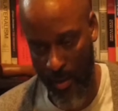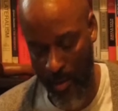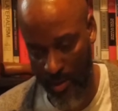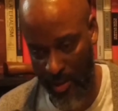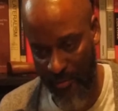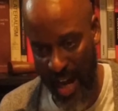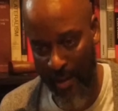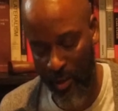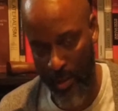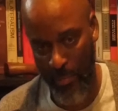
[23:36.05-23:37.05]
survive
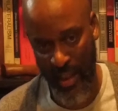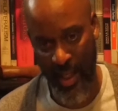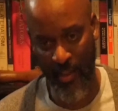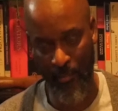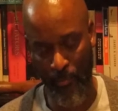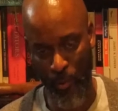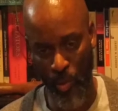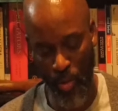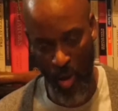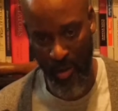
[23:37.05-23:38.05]
on the planet through
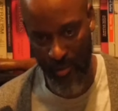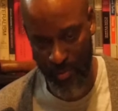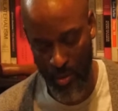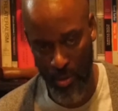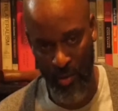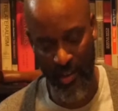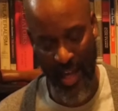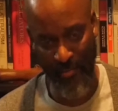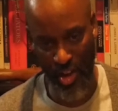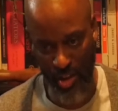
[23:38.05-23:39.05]
growing food and
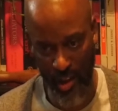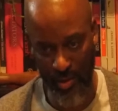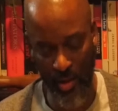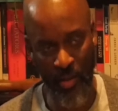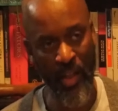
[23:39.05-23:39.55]
having shelter